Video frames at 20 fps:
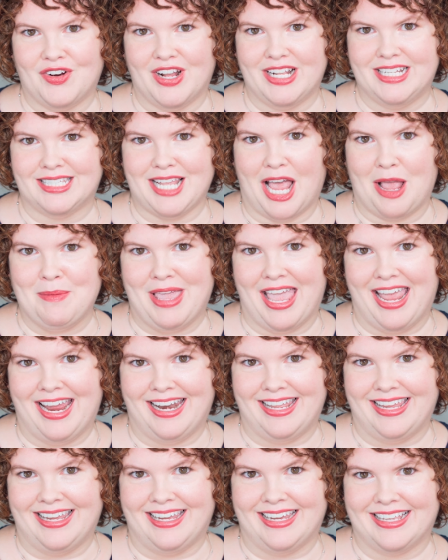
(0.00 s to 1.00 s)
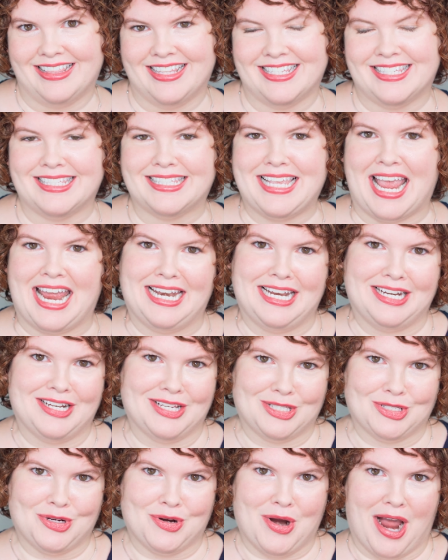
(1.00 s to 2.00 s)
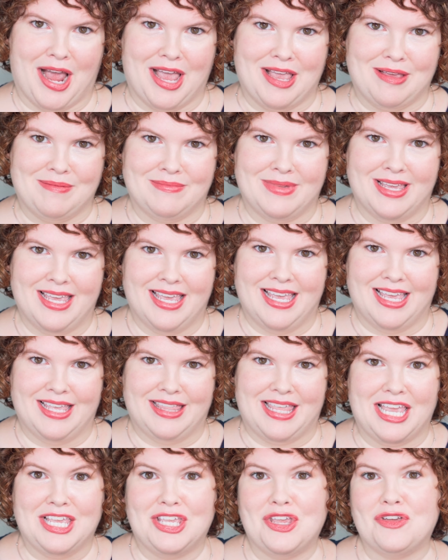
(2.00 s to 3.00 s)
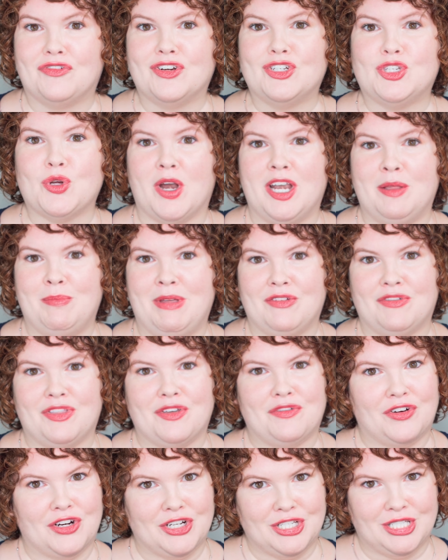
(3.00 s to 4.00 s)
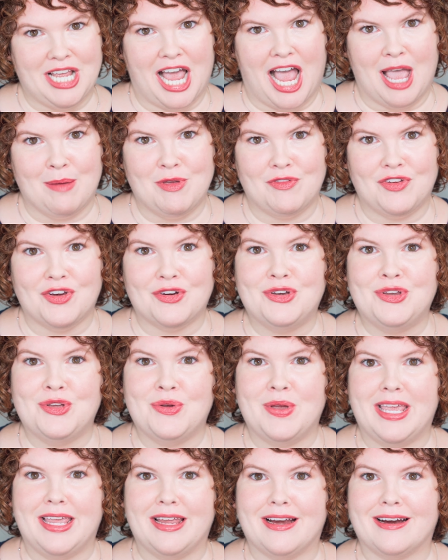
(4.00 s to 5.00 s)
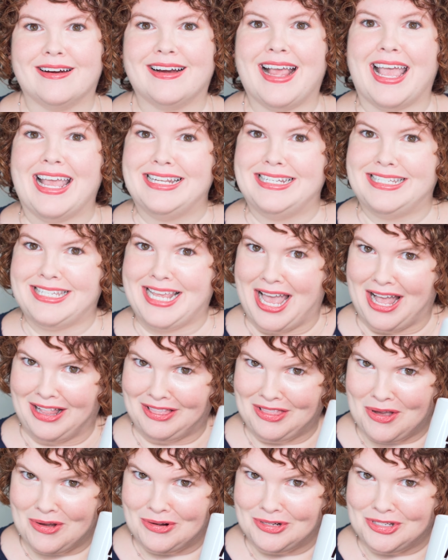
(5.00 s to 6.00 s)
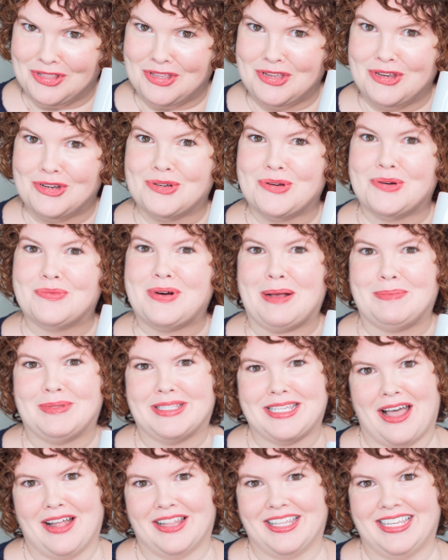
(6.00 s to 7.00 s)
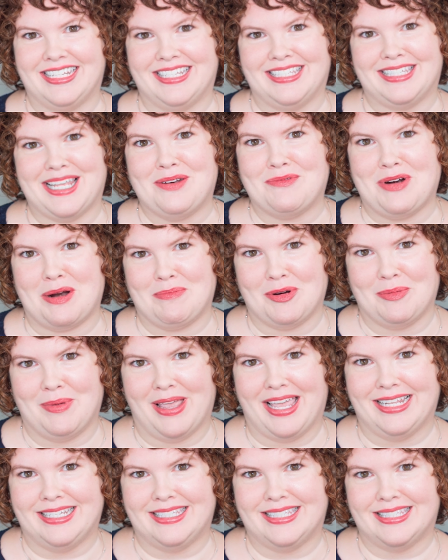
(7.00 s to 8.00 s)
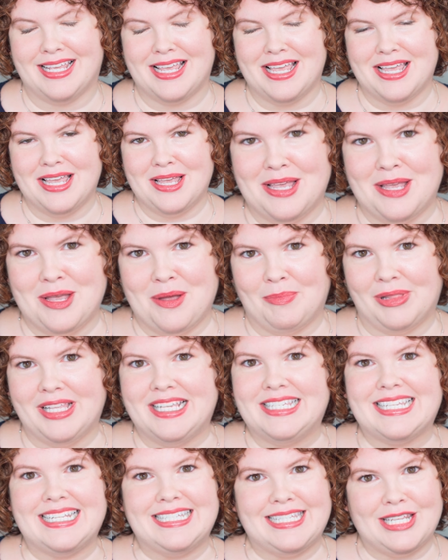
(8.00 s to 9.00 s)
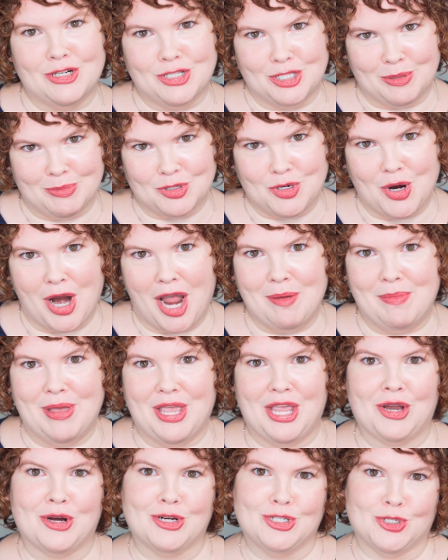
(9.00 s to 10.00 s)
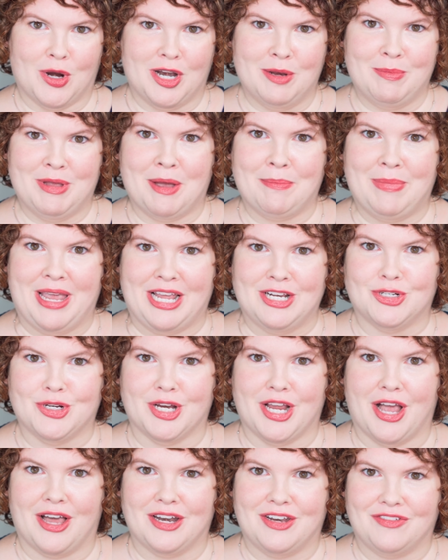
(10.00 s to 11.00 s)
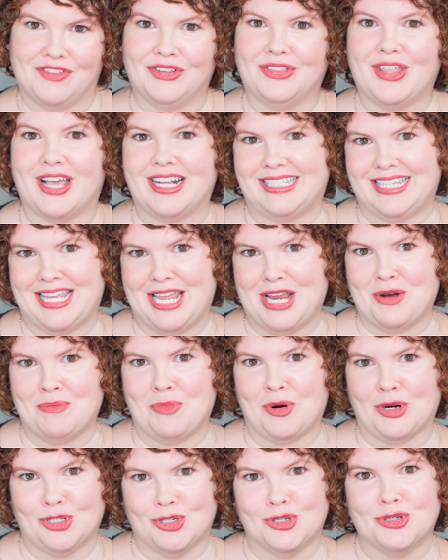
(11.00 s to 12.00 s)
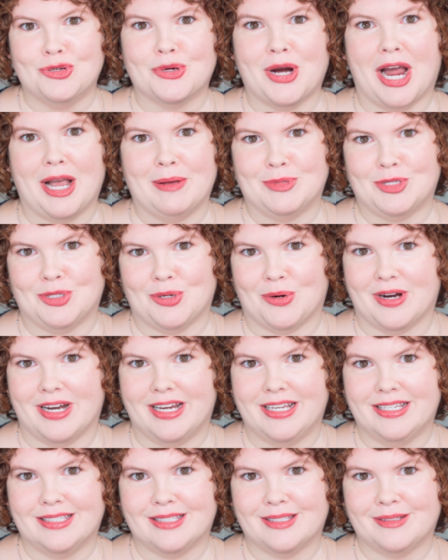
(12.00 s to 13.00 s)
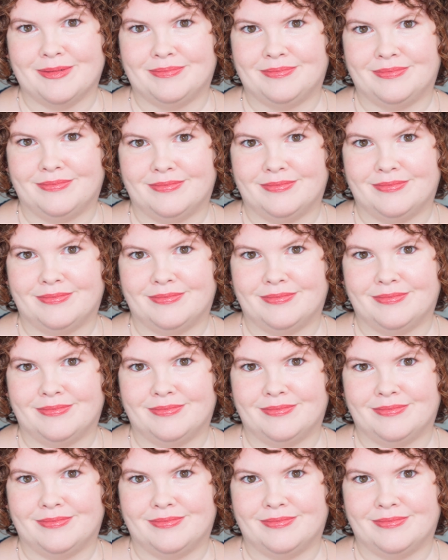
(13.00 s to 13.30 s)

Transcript: friends, I'm Katie, and this is Katie Does Crime. Thank you for joining me for the first time if you're new here, and hello to the usual rapscallions and reprobates. Please consider subscribing or joining me on Patreon if you'd like to hear more true crime stories.